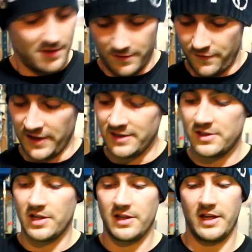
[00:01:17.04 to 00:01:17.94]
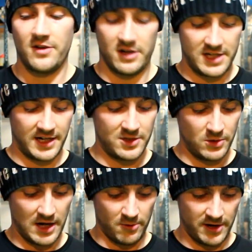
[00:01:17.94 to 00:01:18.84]
the things that you've got to take into
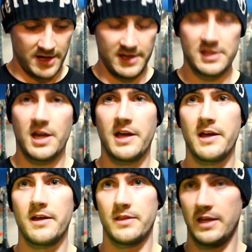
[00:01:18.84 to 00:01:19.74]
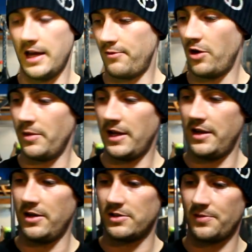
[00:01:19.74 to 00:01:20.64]
account with these, the
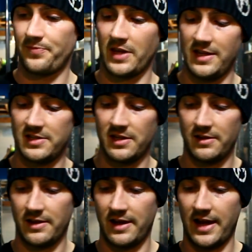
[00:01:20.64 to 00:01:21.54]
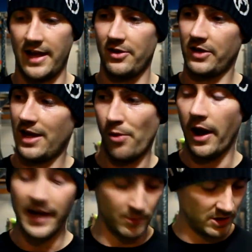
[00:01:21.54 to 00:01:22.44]
Romaleos, is I don't care
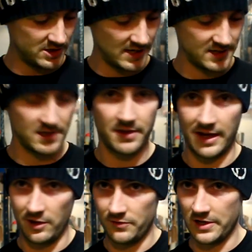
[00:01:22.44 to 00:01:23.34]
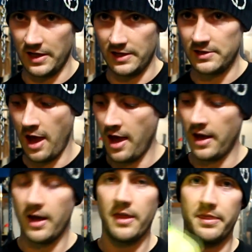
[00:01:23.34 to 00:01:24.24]
what anybody says that loves these
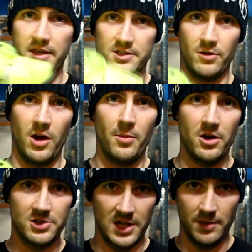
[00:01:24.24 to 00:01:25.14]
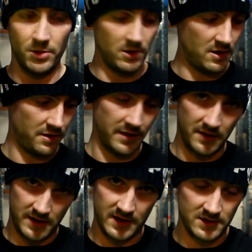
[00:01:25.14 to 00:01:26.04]
are a lot more stable
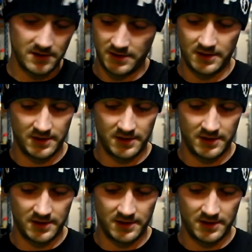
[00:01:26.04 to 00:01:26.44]
than these.